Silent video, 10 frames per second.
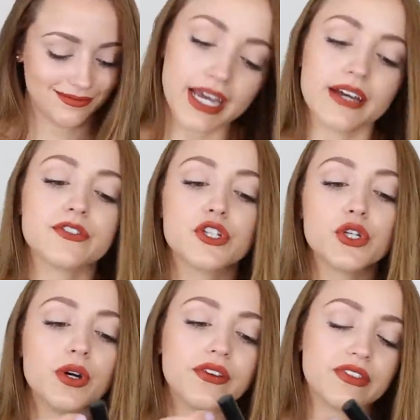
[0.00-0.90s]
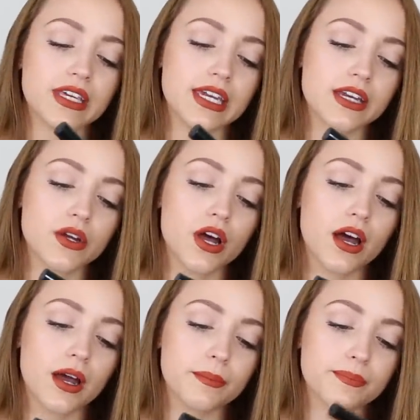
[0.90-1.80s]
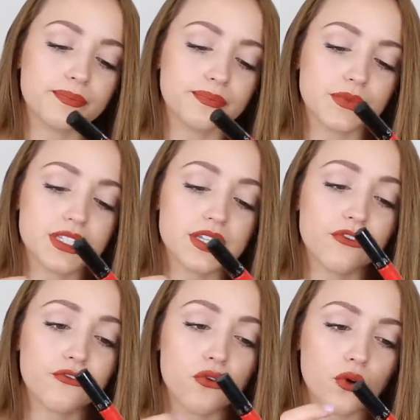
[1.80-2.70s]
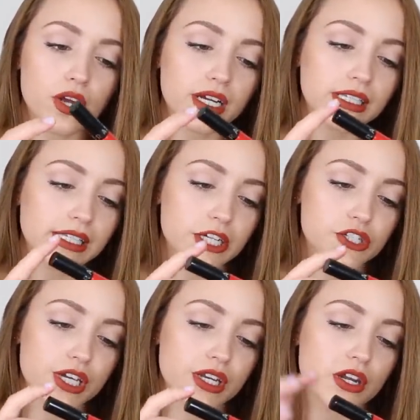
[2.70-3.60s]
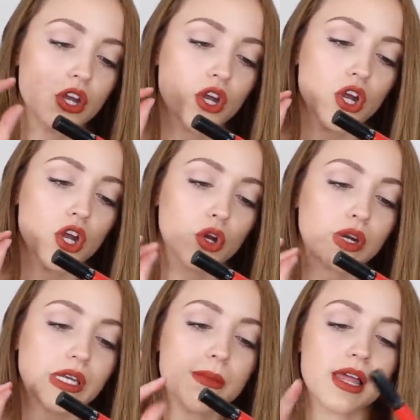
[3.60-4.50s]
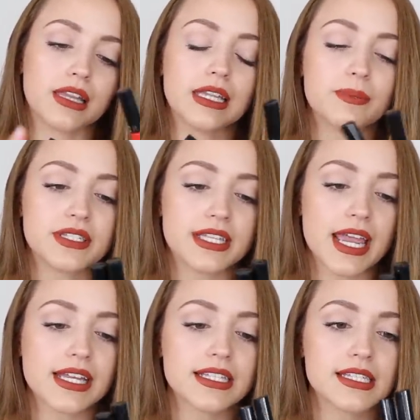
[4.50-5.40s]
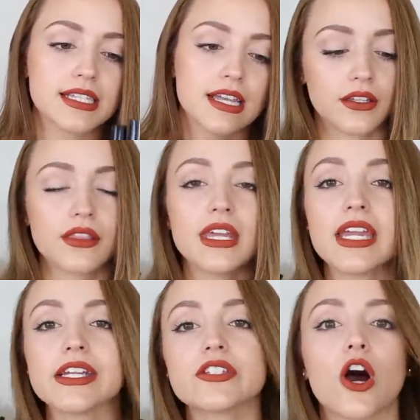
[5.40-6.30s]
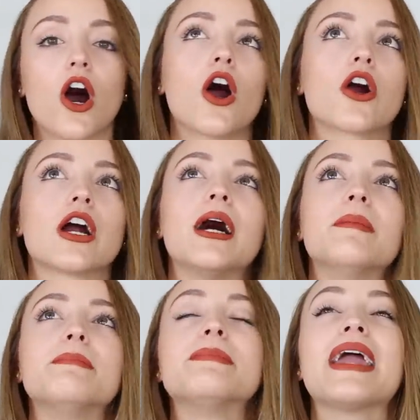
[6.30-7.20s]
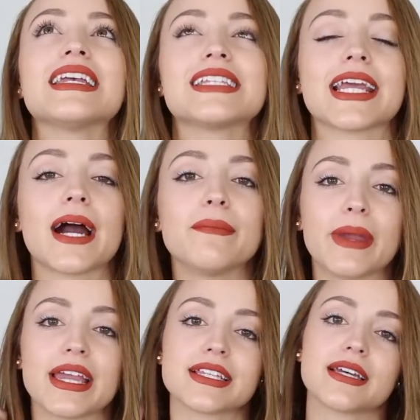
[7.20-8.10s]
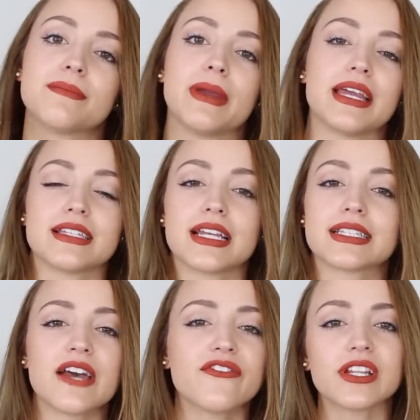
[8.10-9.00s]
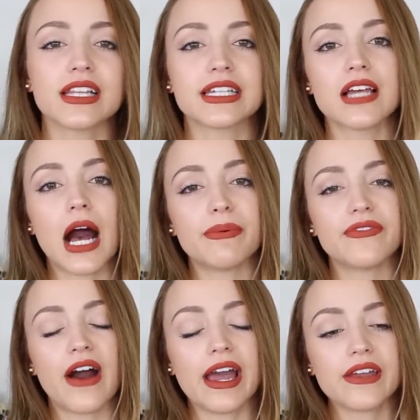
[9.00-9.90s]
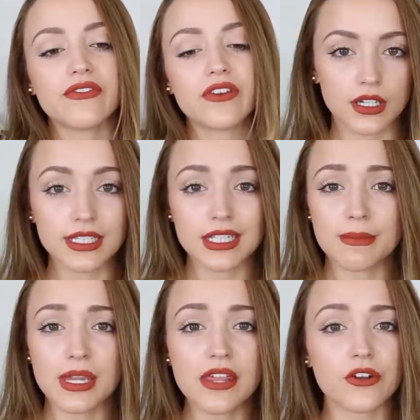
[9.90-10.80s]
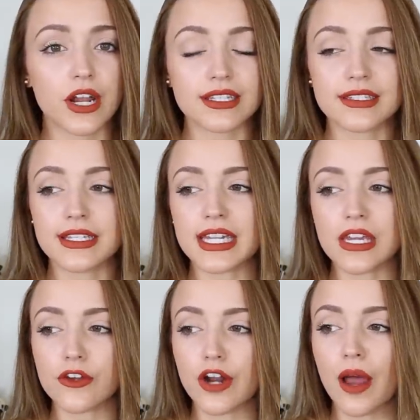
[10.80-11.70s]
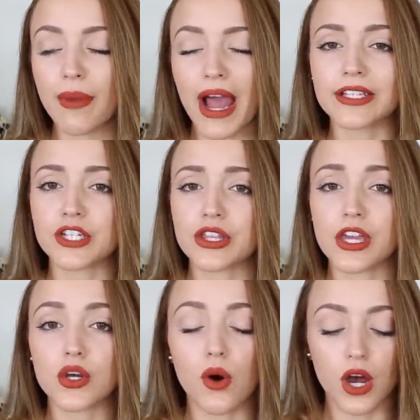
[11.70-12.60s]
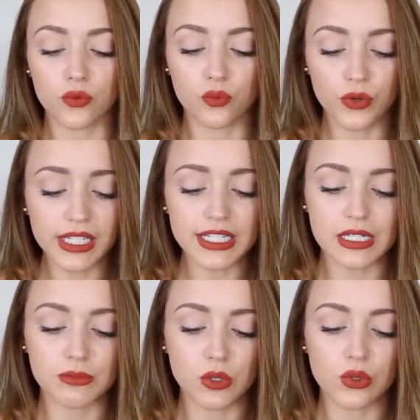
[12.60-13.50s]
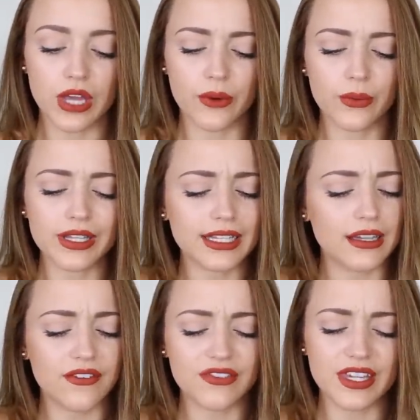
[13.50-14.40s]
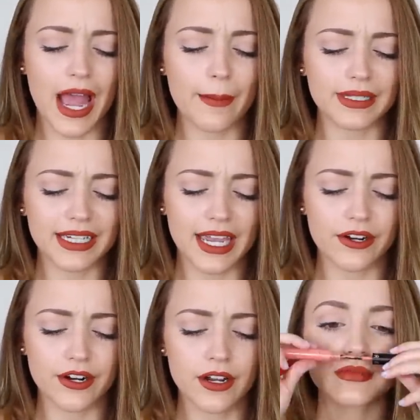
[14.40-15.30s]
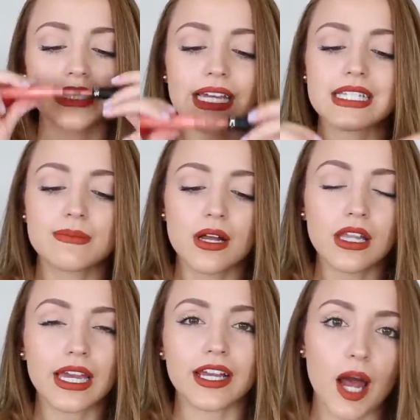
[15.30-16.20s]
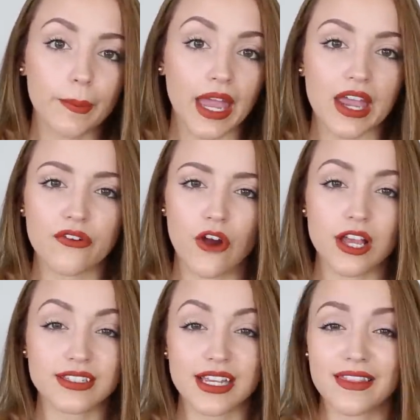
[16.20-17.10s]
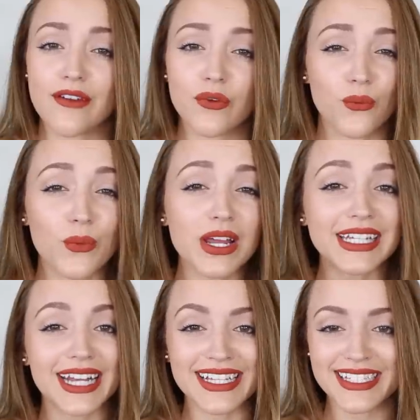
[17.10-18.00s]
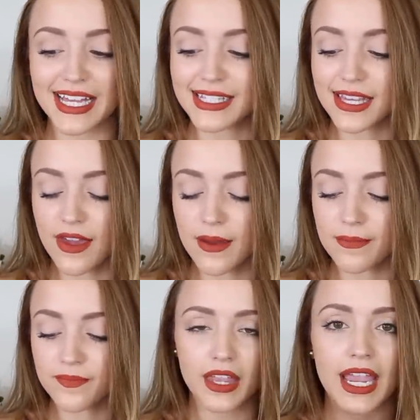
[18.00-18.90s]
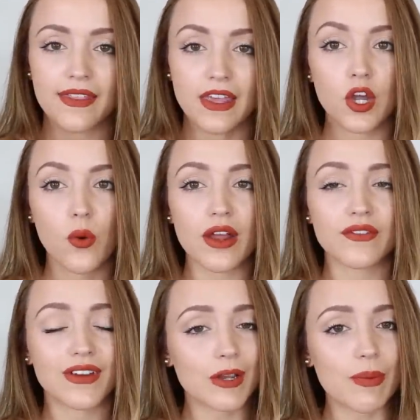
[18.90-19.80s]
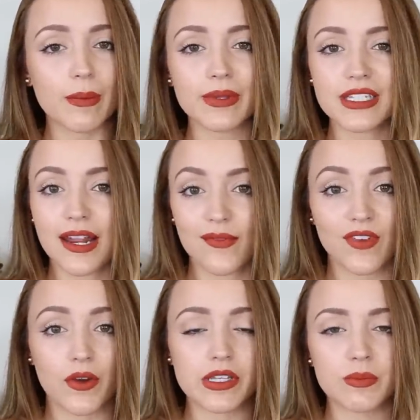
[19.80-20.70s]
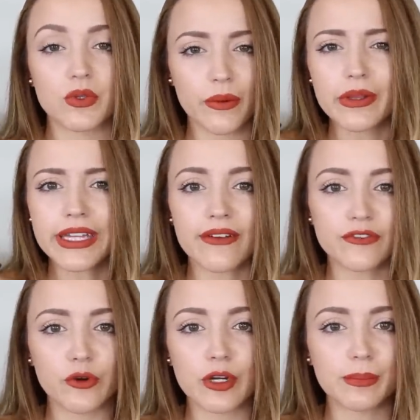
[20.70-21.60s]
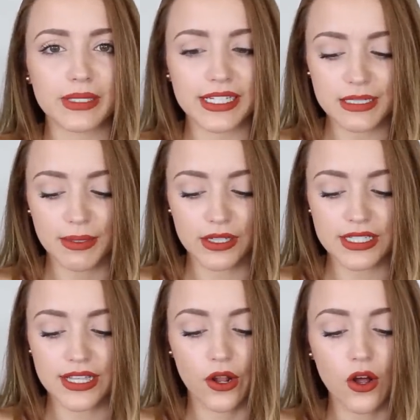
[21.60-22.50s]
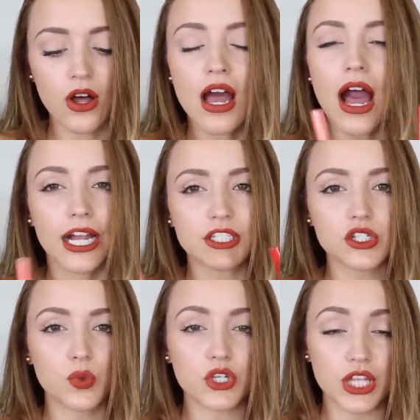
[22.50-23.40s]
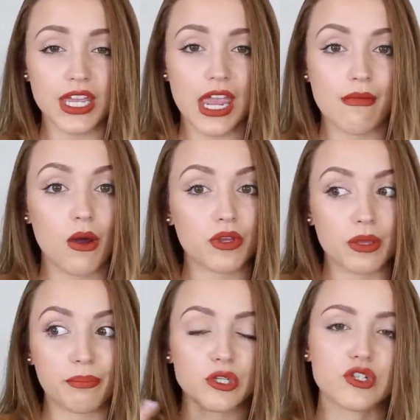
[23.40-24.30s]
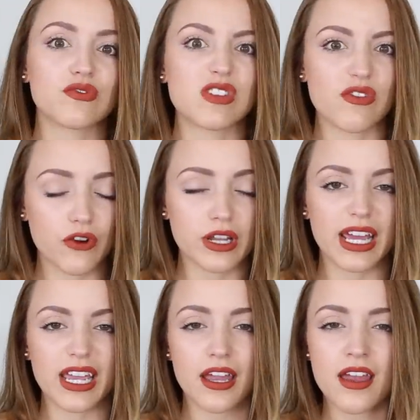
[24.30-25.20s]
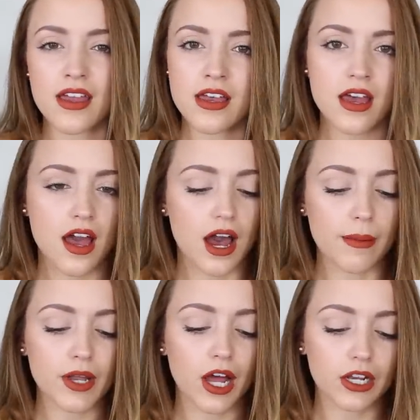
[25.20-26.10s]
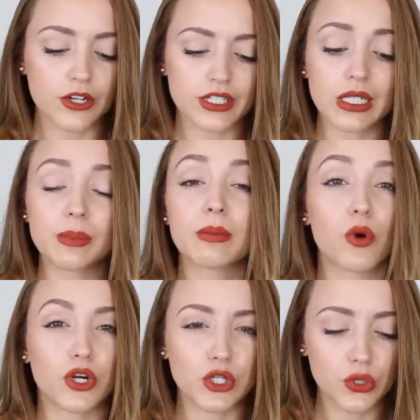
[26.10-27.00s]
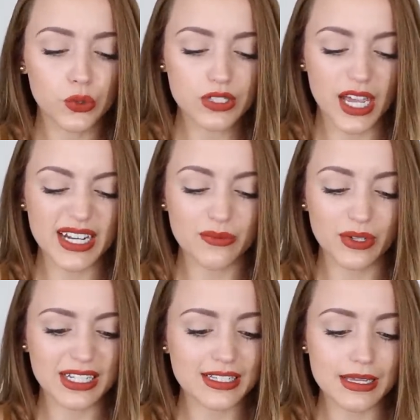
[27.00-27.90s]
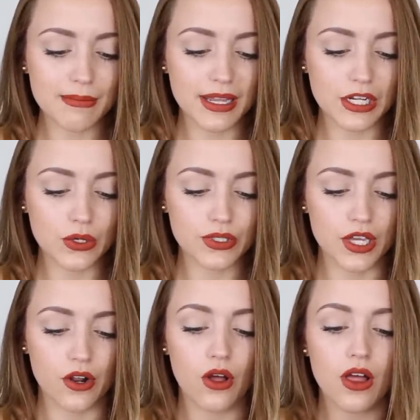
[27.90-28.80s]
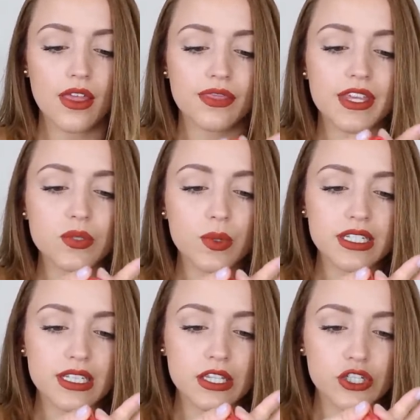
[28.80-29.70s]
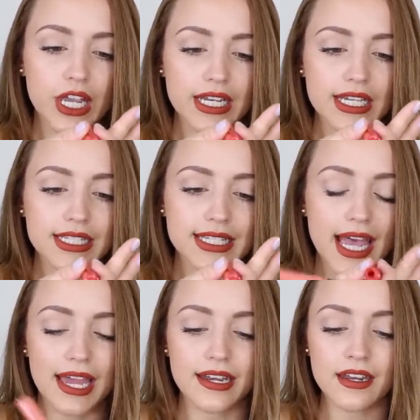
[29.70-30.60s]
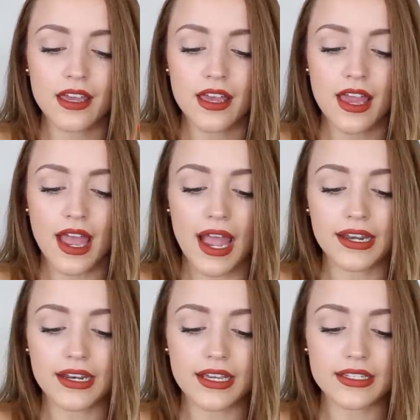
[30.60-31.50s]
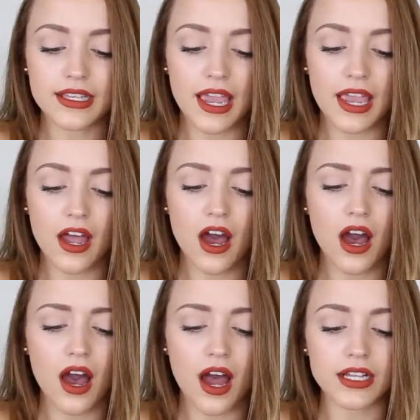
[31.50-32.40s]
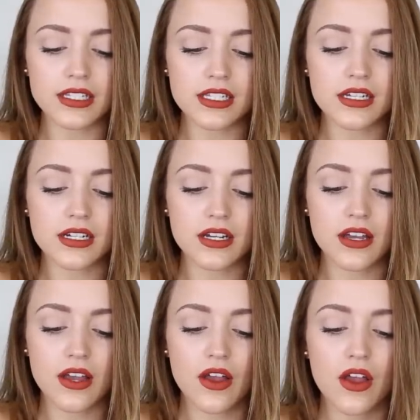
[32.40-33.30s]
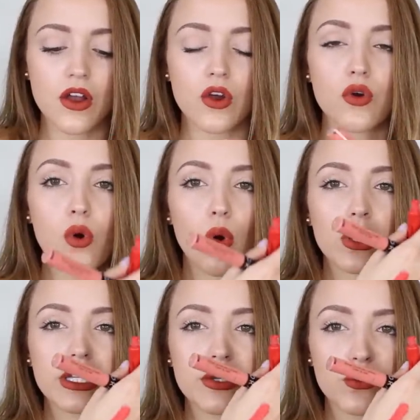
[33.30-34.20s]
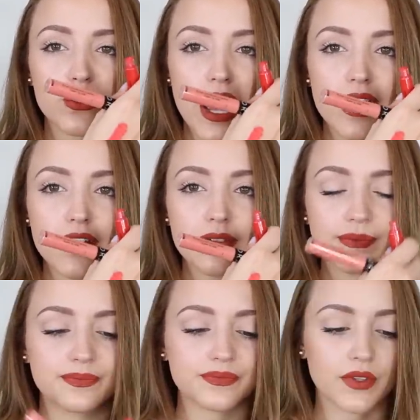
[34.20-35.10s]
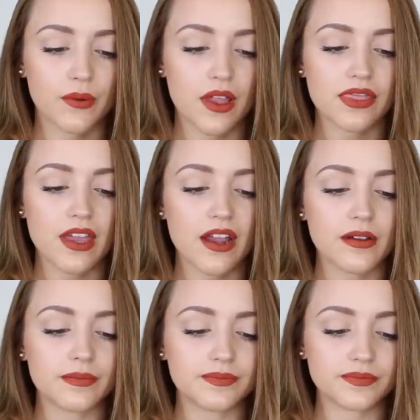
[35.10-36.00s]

I have two of the um, Sephora collection cream lip stains. These are amazing, amazing, amazing. Definitely top five. To me, they're not sticky, they're not patchy, they go on really smooth. I really love the applicator. They smell like cupcake frosting, they have a really nice scent to them, and they go on very pigmented and very smooth. I really have no complaints about these at all. I just wish they came out with a bunch of different like um, colors, a little bit more nudes. I didn't really see many nudes at all. This one is in the shade 10, and it is a hot corally red right there.